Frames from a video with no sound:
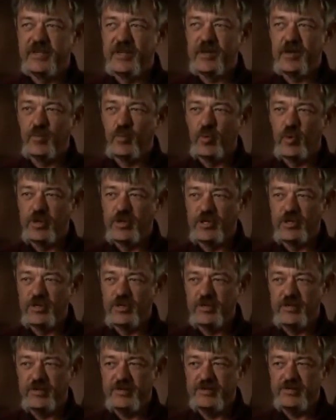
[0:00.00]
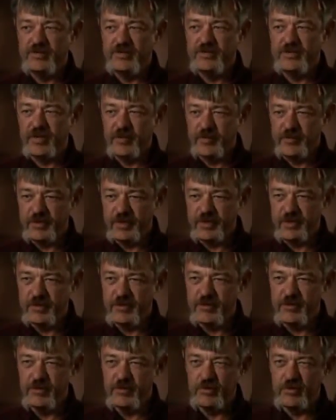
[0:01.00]
I wanted something
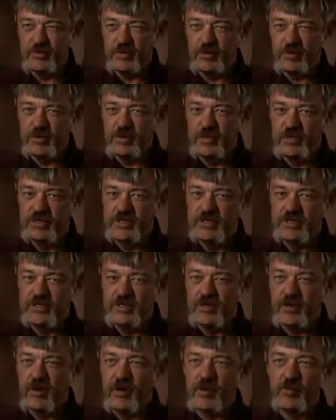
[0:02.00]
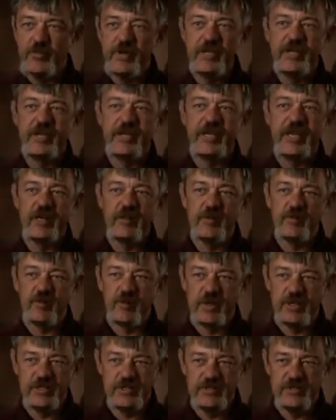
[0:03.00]
to do automated
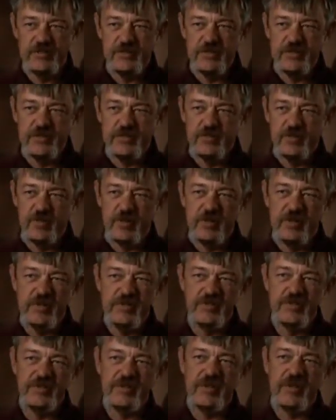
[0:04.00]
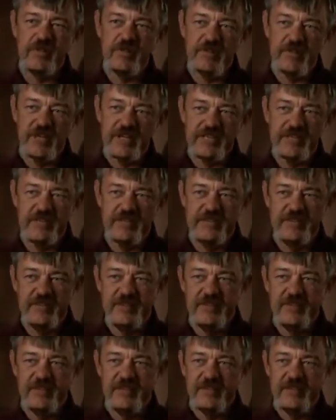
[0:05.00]
calibrations as well as collect